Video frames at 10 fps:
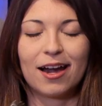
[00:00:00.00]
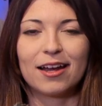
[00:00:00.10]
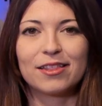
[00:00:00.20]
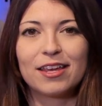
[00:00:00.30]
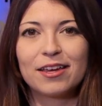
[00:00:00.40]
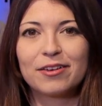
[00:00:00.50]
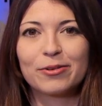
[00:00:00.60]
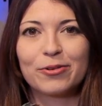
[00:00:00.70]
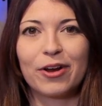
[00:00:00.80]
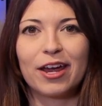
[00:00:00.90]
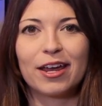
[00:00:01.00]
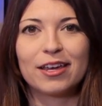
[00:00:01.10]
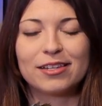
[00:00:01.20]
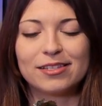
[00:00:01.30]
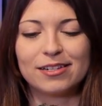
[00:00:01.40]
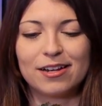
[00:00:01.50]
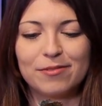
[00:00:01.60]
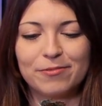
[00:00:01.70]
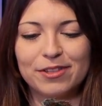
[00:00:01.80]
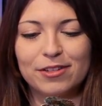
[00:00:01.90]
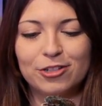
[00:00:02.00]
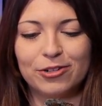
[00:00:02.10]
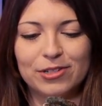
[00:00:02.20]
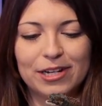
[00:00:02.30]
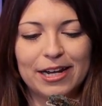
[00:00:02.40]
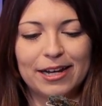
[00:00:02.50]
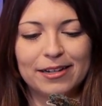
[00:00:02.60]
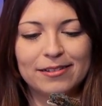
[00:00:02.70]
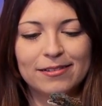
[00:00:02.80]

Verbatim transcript: I think Greg is done with the show today.